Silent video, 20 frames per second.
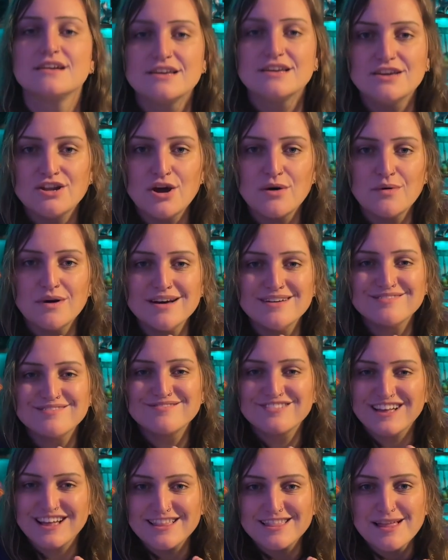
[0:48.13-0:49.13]
you know what?
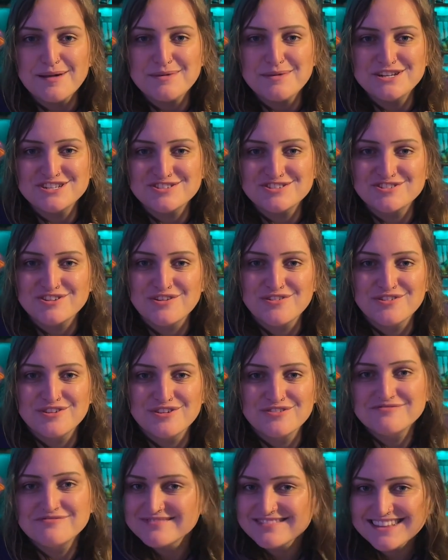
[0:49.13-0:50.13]
Let me just show
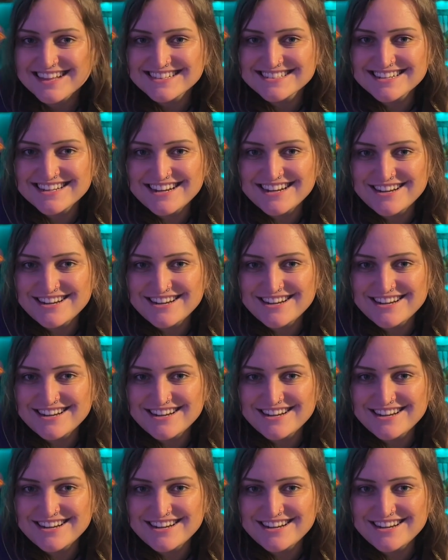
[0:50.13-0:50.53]
you. Let's get